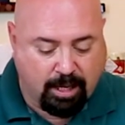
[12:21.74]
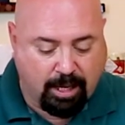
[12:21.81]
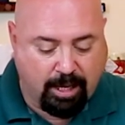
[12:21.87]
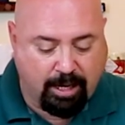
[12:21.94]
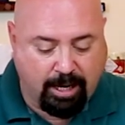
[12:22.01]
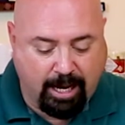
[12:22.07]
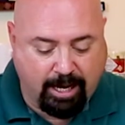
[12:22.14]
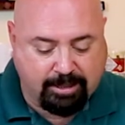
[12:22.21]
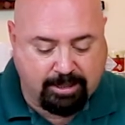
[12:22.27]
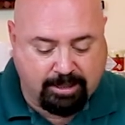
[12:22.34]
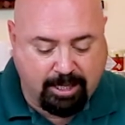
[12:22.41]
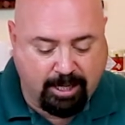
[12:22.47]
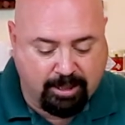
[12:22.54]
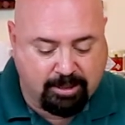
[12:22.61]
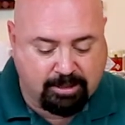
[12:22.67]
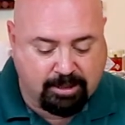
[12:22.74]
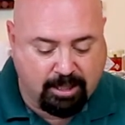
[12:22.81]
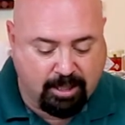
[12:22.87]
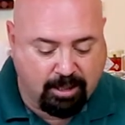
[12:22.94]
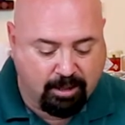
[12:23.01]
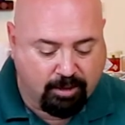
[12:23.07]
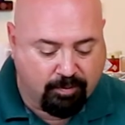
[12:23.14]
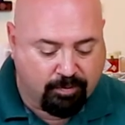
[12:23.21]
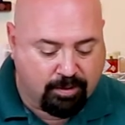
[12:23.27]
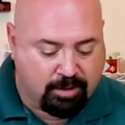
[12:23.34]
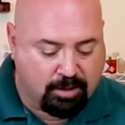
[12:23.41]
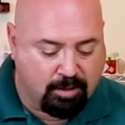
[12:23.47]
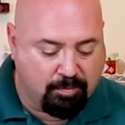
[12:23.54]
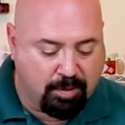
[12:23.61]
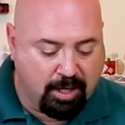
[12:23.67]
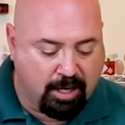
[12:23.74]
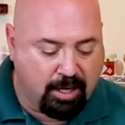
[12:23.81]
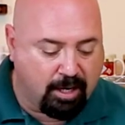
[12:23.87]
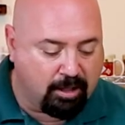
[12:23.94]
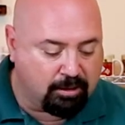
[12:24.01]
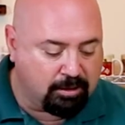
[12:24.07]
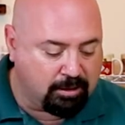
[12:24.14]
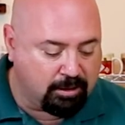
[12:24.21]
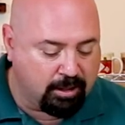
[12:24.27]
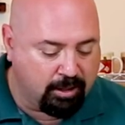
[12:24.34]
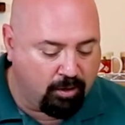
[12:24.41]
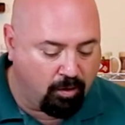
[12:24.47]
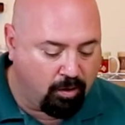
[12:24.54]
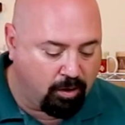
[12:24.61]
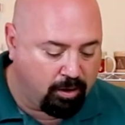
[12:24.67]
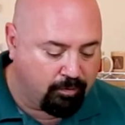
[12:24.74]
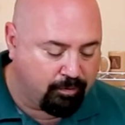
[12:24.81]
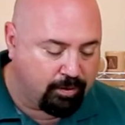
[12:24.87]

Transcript: and it has a tendency to be a little